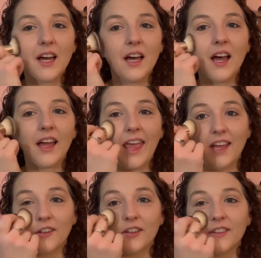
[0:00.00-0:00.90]
A
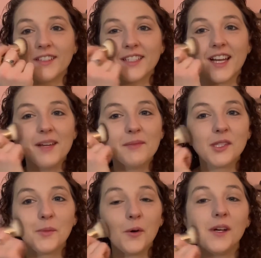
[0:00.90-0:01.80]
gander this time. It's a
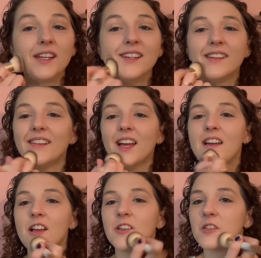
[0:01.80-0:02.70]
boy.
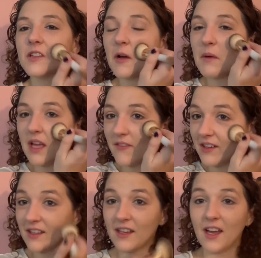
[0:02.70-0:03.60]
So now we have
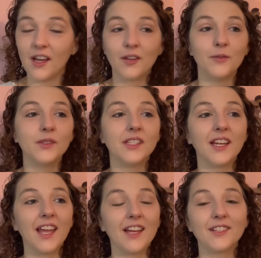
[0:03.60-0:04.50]
a goose and a
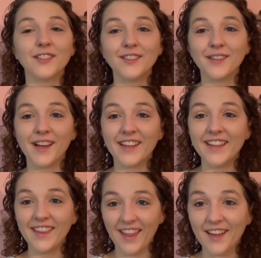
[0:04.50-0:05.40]
gander, Lucky
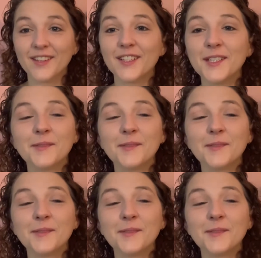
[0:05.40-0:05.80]
and Lander.